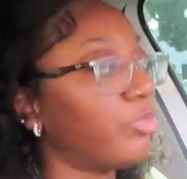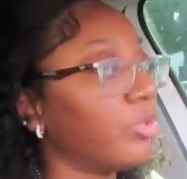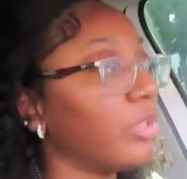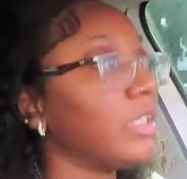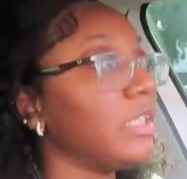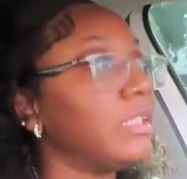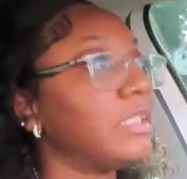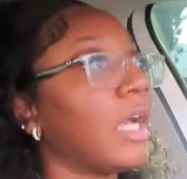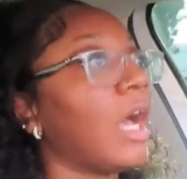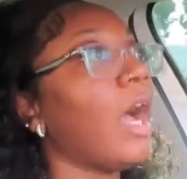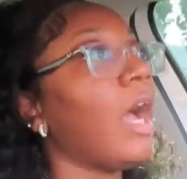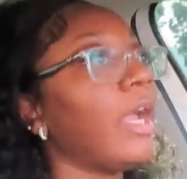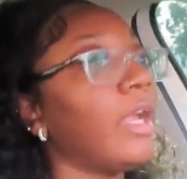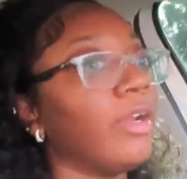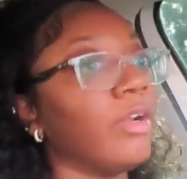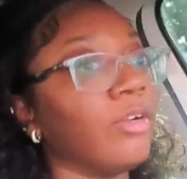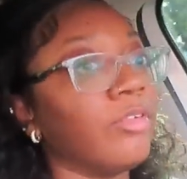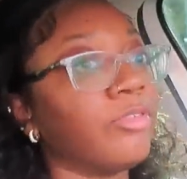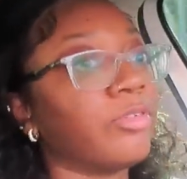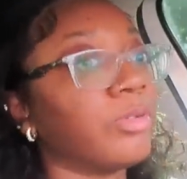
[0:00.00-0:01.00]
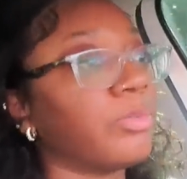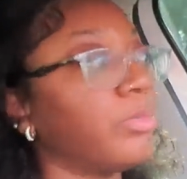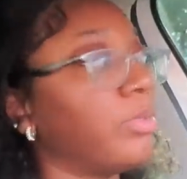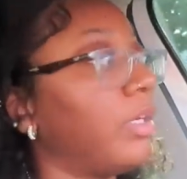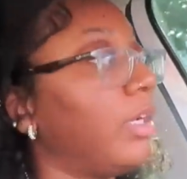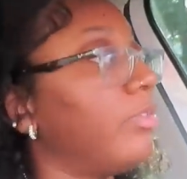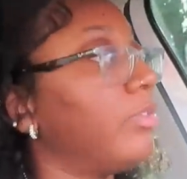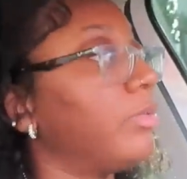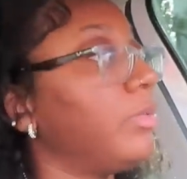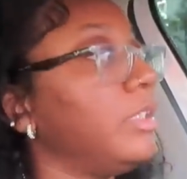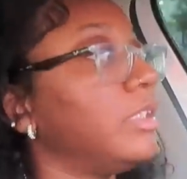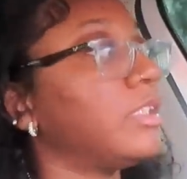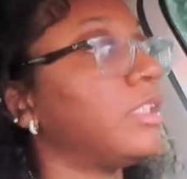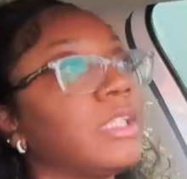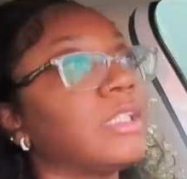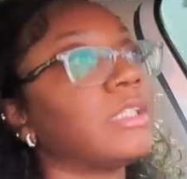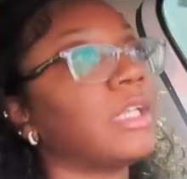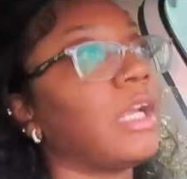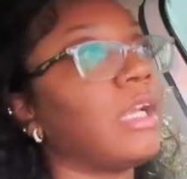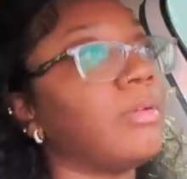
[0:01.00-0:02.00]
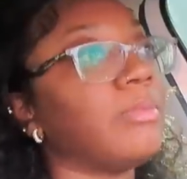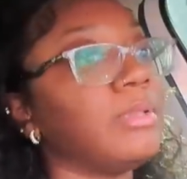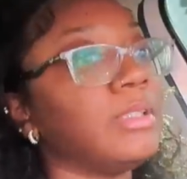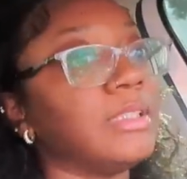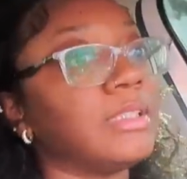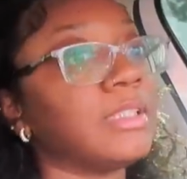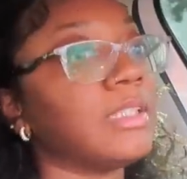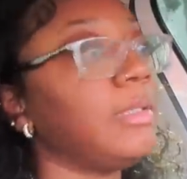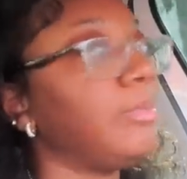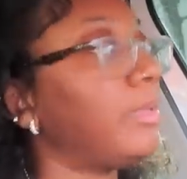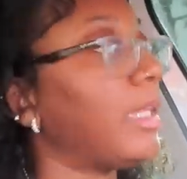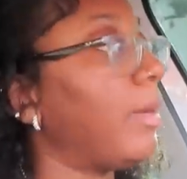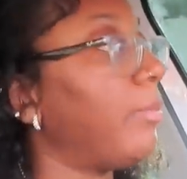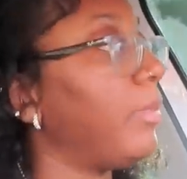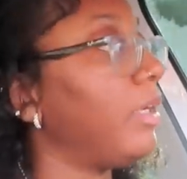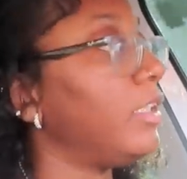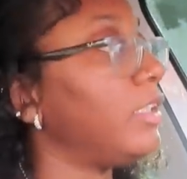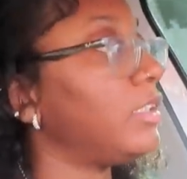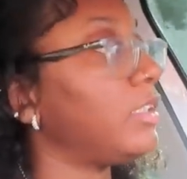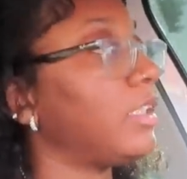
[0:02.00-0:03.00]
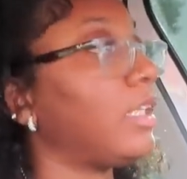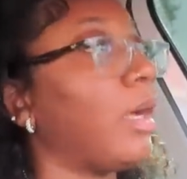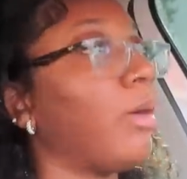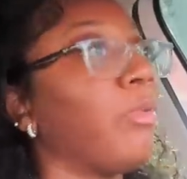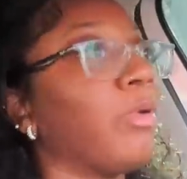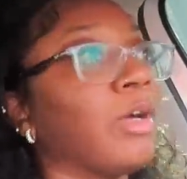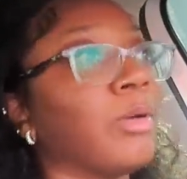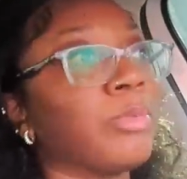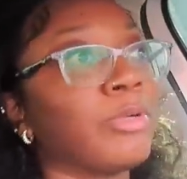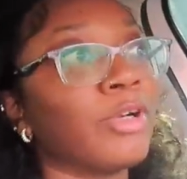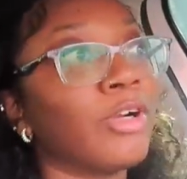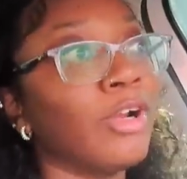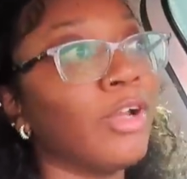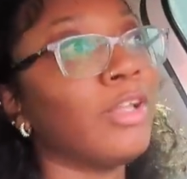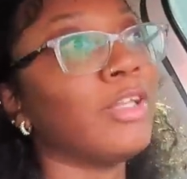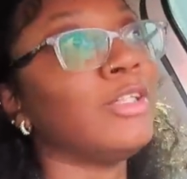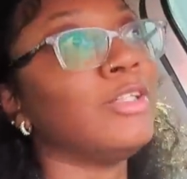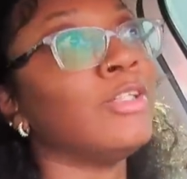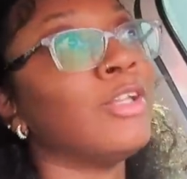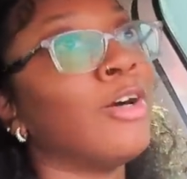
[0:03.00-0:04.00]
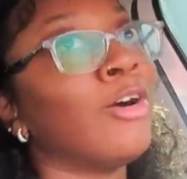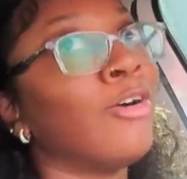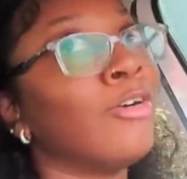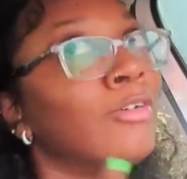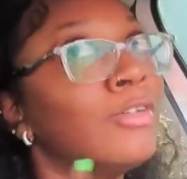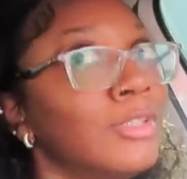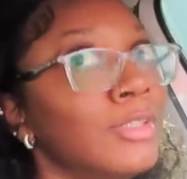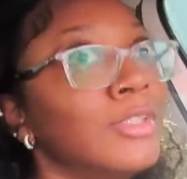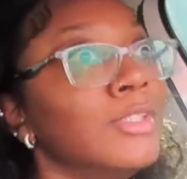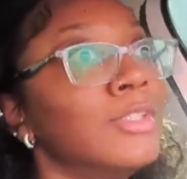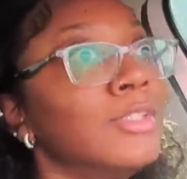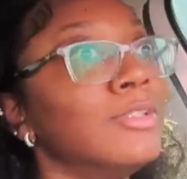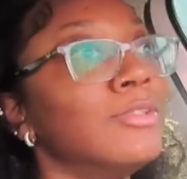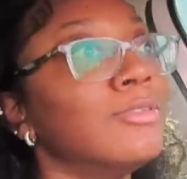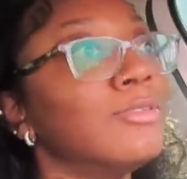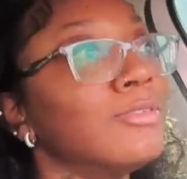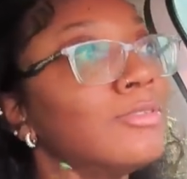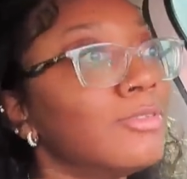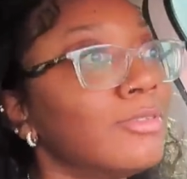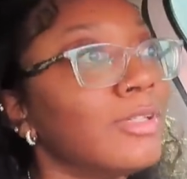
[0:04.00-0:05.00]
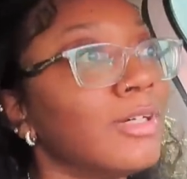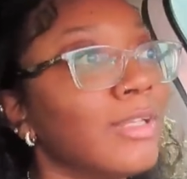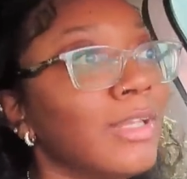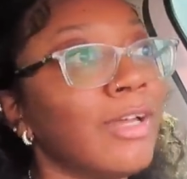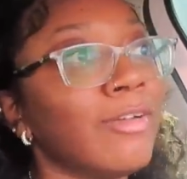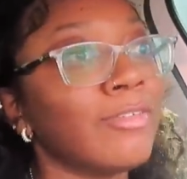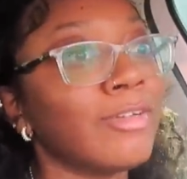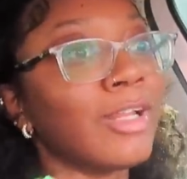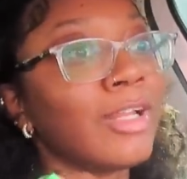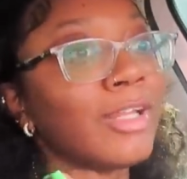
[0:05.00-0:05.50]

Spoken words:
really tired for whatever reason, because I didn't really sleep that much, and I woke up early, you know, 11